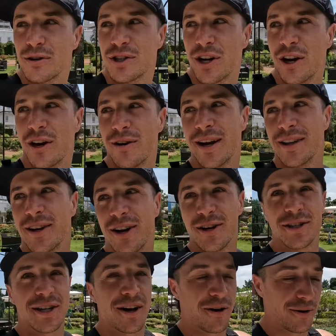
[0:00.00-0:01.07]
I'll show you around the
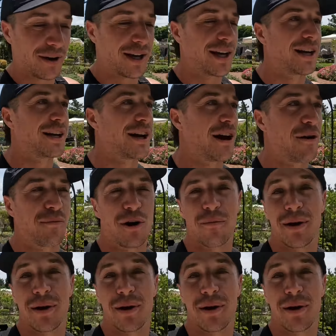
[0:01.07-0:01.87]
hotel and um,